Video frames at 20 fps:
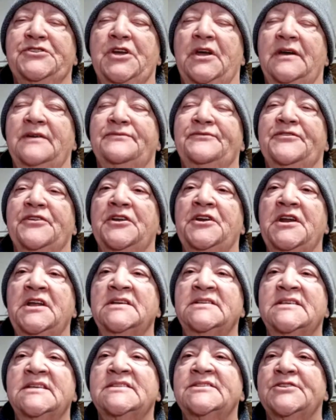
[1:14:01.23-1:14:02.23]
if the
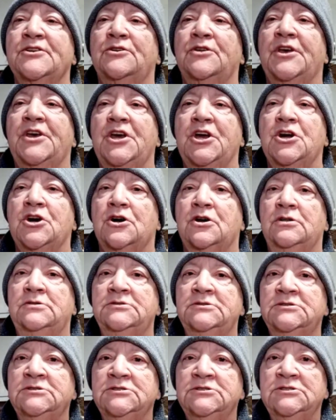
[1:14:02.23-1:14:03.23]
niece is still here,
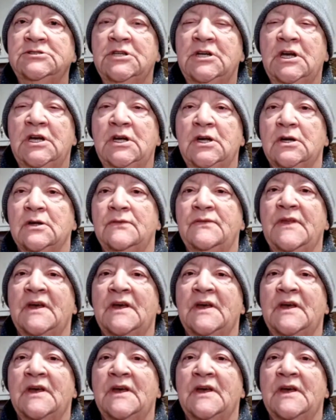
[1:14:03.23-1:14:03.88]
mm-hmm.